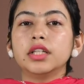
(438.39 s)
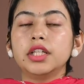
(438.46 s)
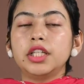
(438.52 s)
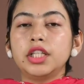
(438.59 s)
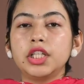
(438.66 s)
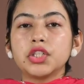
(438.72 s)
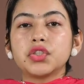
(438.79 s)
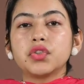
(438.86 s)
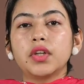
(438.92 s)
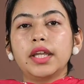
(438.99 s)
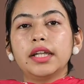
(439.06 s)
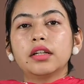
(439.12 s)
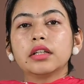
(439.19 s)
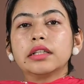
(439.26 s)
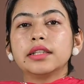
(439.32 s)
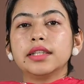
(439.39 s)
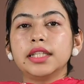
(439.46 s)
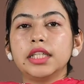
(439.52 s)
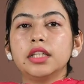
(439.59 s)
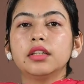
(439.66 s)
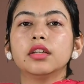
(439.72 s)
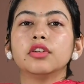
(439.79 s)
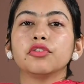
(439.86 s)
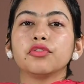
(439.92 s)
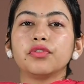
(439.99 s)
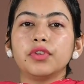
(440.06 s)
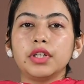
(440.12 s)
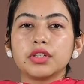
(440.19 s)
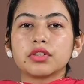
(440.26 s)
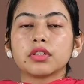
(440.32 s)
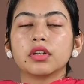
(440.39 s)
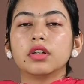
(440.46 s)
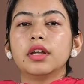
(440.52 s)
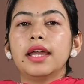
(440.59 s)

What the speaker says: initiate the fish